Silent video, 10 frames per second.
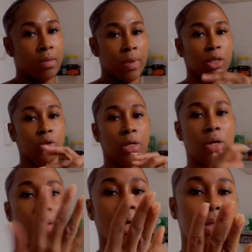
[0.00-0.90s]
make sure the
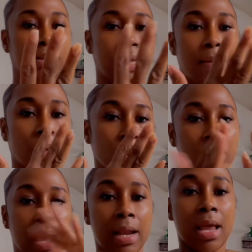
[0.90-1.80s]
knuckles them good
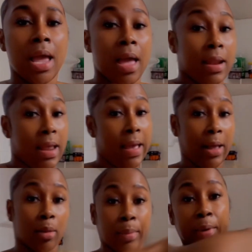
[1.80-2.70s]
and the
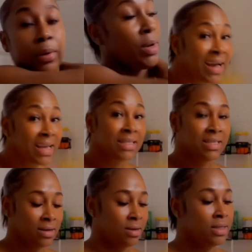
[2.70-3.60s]
elbow good. I
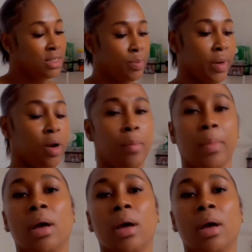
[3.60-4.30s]
to spray up.